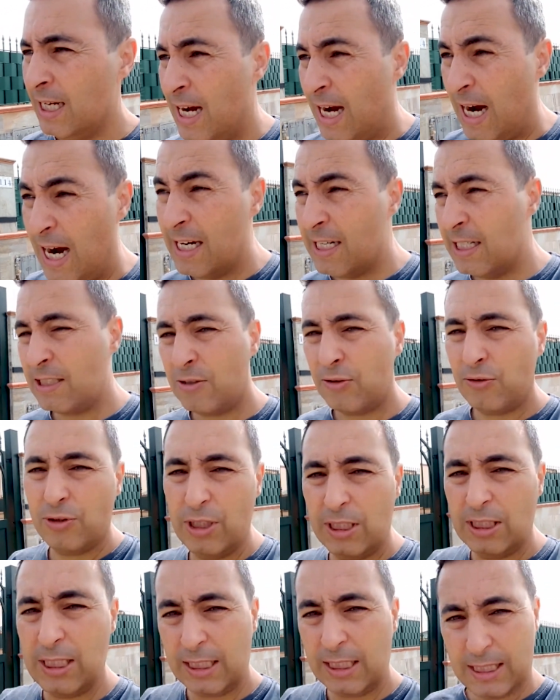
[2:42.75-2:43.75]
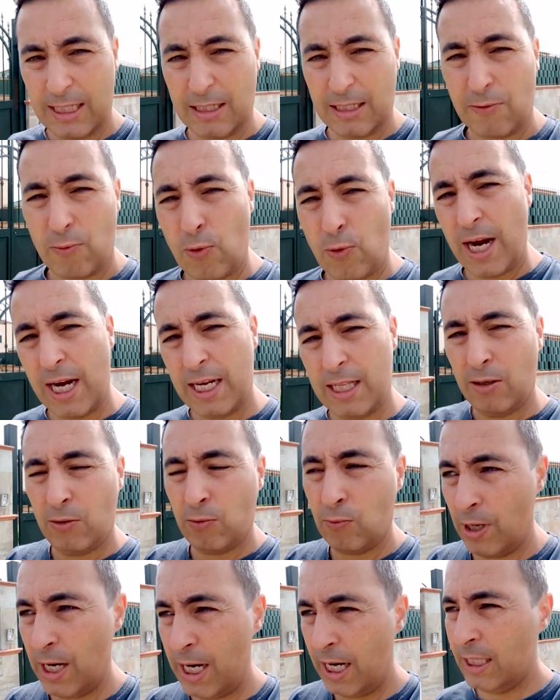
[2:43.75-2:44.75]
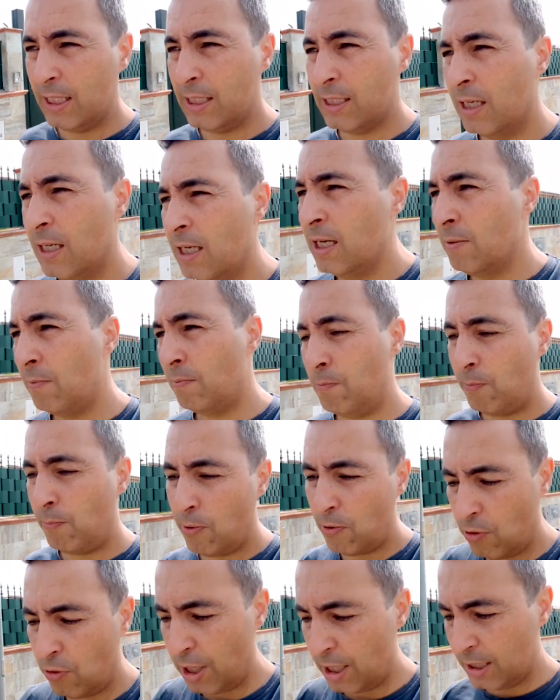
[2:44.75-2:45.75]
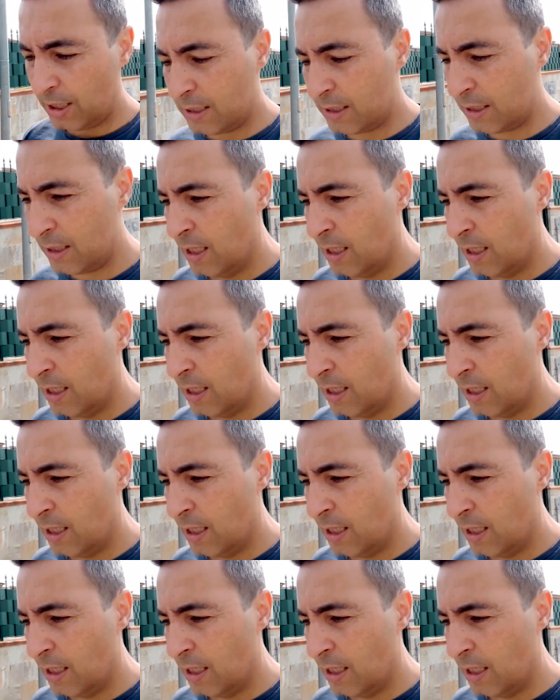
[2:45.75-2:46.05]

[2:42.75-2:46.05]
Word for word: I understood this is a great great point